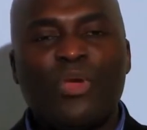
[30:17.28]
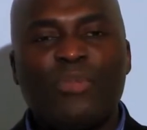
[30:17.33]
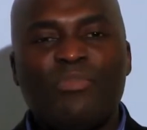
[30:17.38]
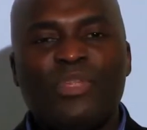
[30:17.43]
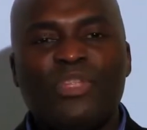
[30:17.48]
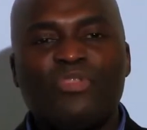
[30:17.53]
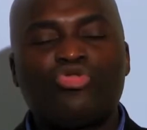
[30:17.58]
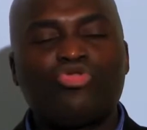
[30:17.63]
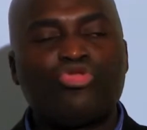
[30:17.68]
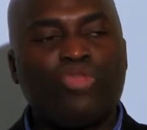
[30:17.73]

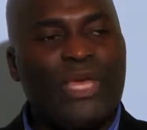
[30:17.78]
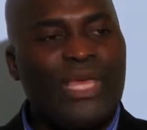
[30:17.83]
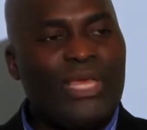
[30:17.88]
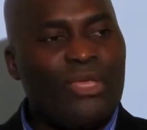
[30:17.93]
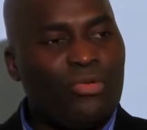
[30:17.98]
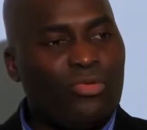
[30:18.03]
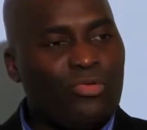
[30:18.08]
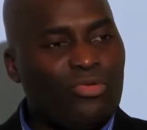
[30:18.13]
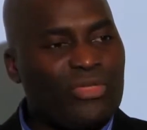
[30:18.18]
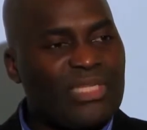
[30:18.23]
betray
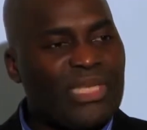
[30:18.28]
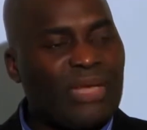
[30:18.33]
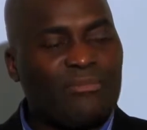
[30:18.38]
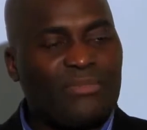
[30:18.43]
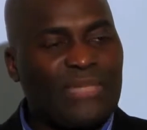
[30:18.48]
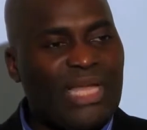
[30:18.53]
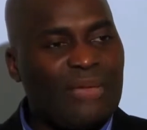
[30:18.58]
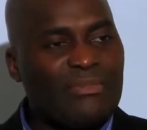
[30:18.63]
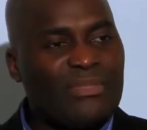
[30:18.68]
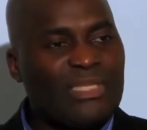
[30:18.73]
you
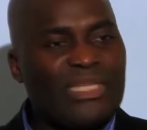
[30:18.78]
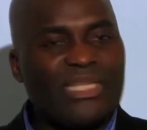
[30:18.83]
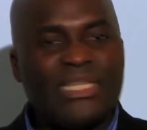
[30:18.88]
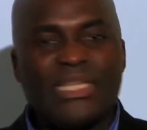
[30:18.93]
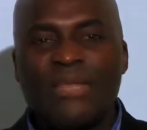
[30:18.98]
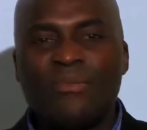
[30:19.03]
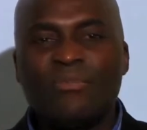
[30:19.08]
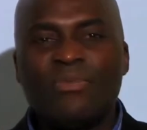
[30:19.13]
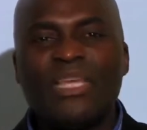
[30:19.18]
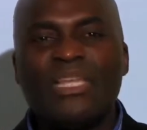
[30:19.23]
sometimes
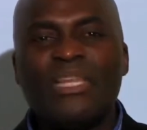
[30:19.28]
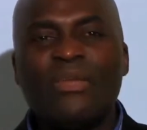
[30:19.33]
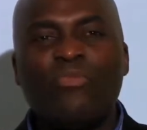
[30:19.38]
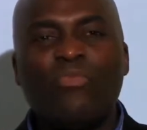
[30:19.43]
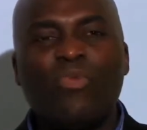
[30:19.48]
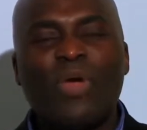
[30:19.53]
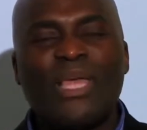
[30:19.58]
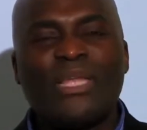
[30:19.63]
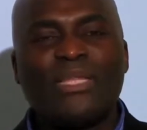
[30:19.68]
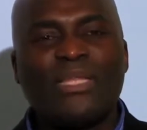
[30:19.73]
in a
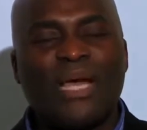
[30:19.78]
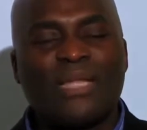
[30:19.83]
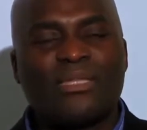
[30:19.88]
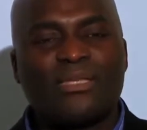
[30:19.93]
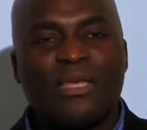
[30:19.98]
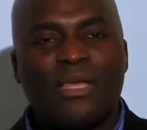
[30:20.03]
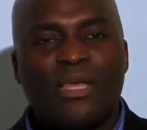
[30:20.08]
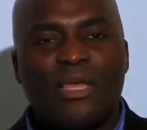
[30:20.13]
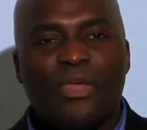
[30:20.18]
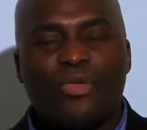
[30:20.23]
way
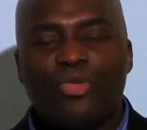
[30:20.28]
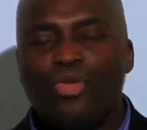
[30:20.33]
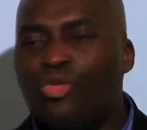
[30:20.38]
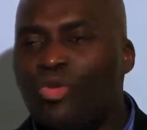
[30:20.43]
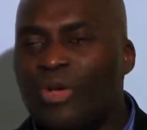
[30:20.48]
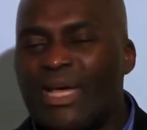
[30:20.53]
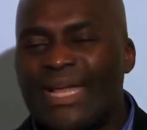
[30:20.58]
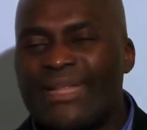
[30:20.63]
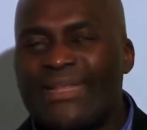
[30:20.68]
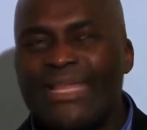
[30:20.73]
that you
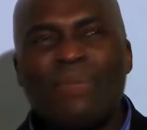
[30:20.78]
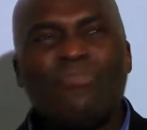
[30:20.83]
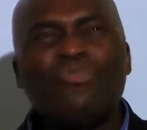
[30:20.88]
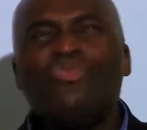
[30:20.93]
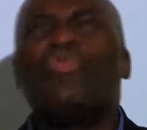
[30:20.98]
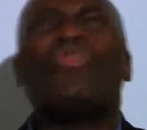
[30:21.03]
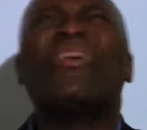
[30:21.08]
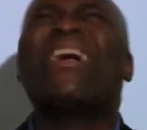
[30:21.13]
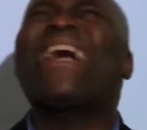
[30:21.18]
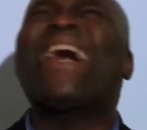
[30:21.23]
look at them,
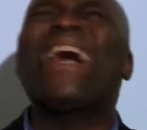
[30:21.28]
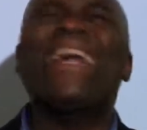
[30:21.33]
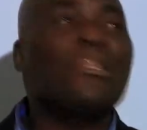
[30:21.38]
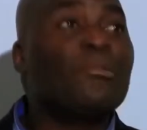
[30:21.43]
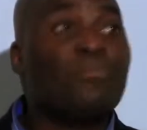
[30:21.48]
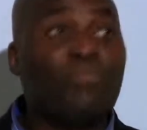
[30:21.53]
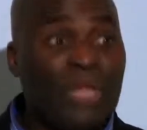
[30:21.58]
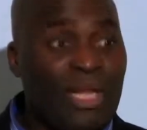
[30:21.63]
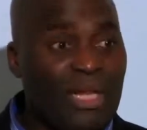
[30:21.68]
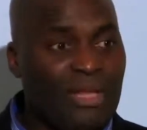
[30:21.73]
you
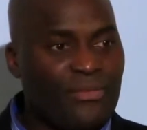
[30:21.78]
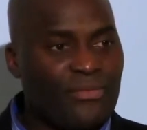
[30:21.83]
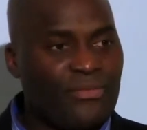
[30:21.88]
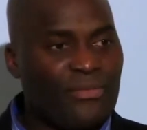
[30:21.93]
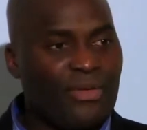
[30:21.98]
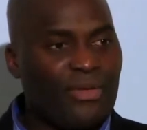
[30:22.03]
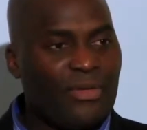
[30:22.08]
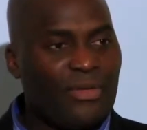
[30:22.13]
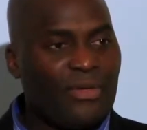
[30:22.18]
can't believe.